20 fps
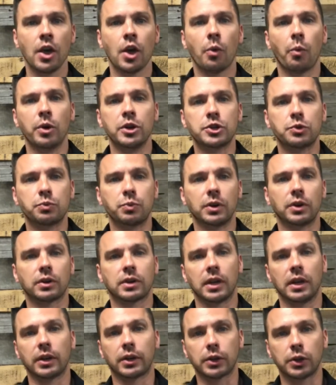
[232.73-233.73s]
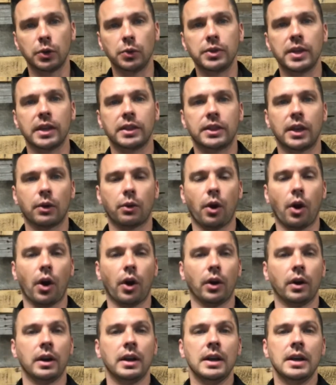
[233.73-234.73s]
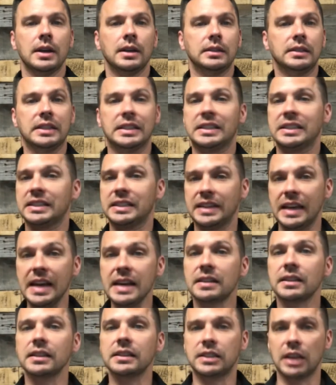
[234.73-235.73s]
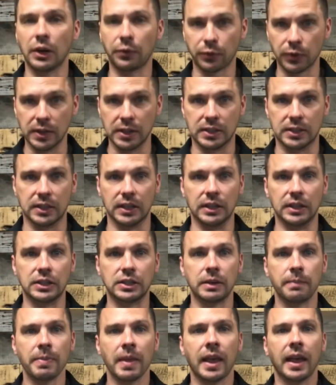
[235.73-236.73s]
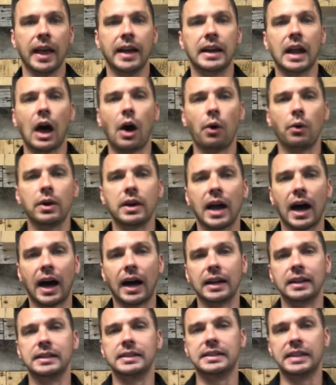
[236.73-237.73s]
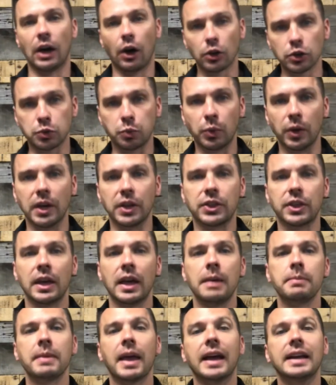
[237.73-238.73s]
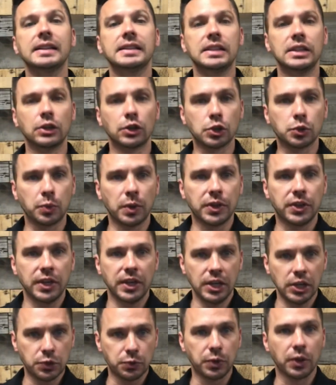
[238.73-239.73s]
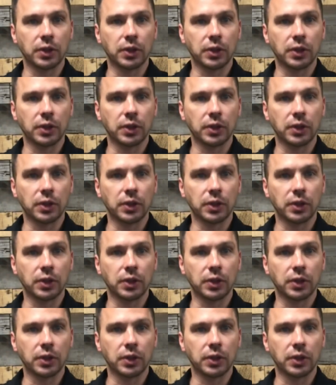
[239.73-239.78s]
which will conclude that there are distinct differences in how God dealt with and deals with Israel